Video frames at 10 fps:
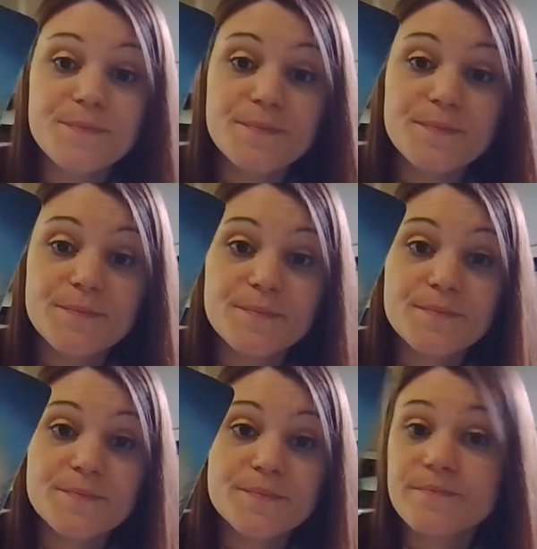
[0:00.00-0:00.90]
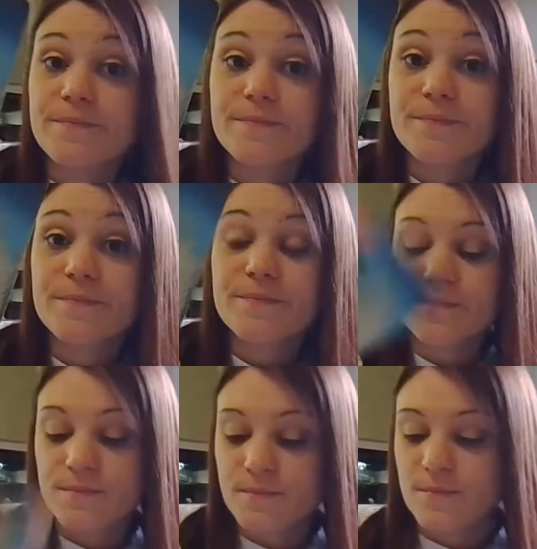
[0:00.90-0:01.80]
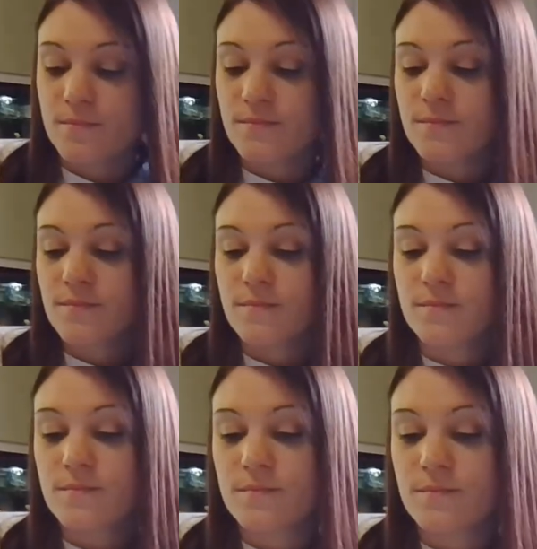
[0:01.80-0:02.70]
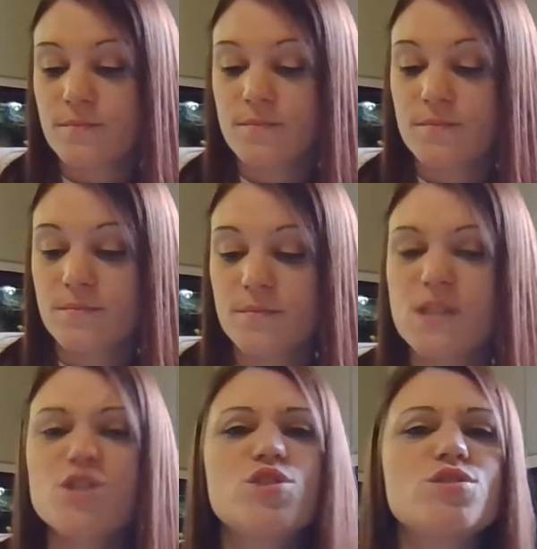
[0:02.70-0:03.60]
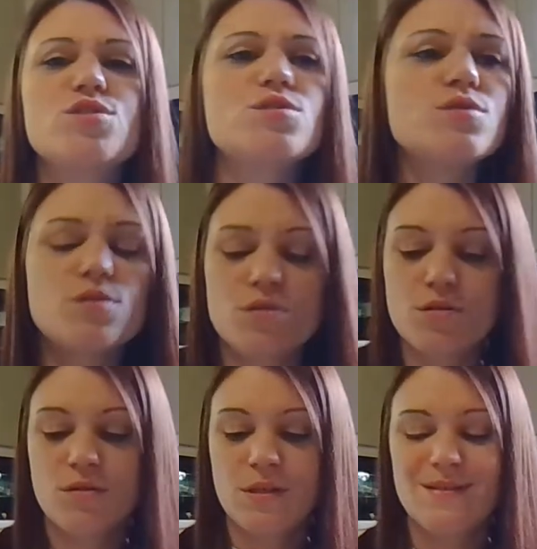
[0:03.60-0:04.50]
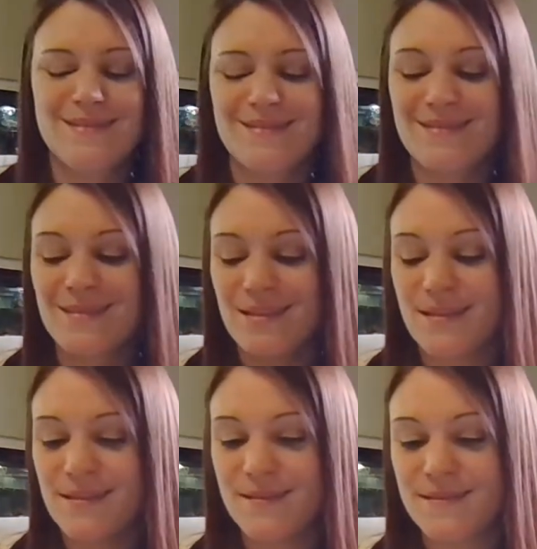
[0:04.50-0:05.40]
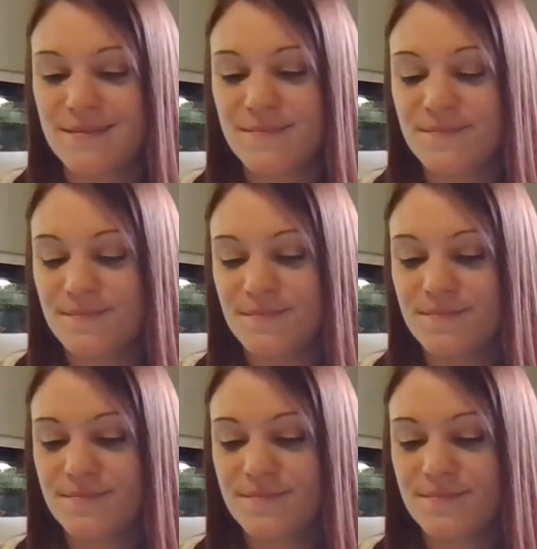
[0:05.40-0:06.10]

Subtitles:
(silence)